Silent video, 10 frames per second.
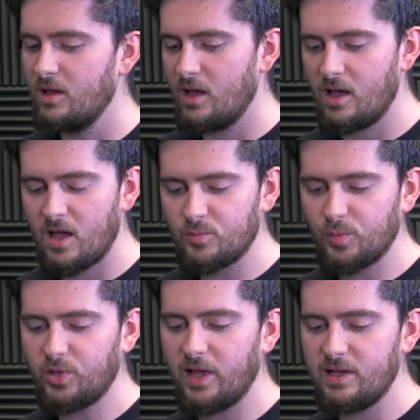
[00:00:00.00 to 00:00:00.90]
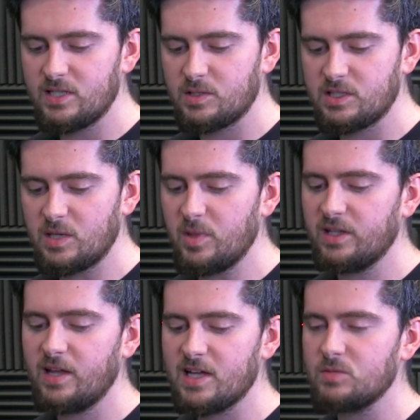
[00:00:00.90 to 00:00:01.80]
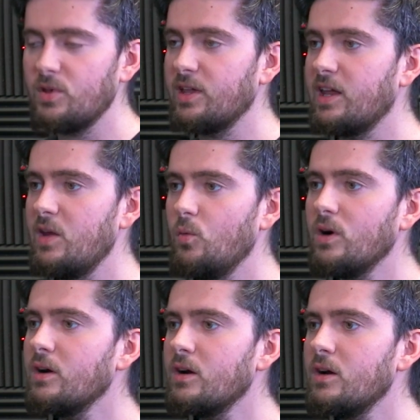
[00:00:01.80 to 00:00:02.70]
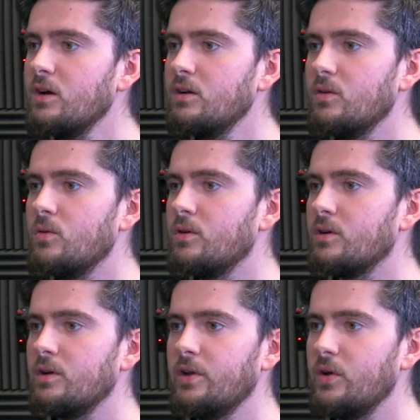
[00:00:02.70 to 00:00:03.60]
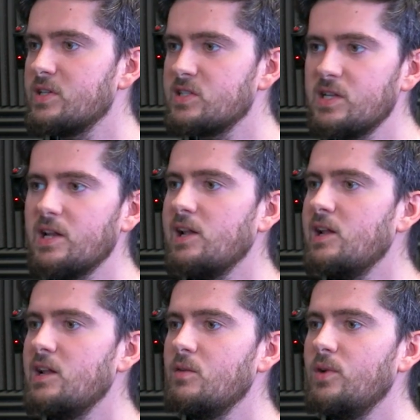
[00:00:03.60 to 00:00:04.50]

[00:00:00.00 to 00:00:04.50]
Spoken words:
replace some of the text with a keyword or a city.